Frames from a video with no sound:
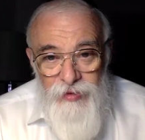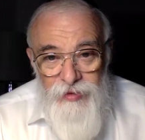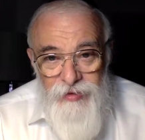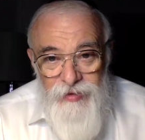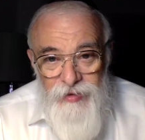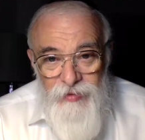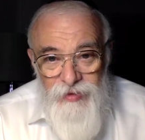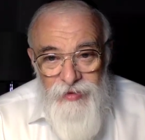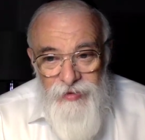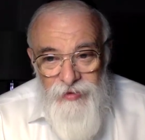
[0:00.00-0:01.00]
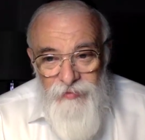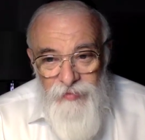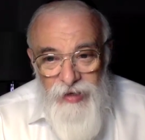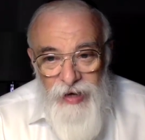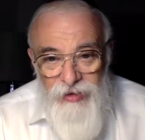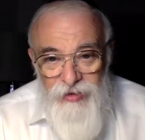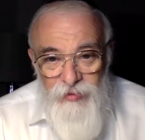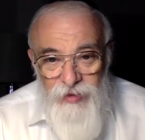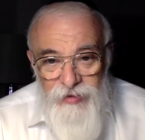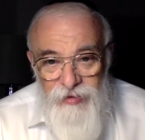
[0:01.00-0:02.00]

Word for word: is, is what's megashimas,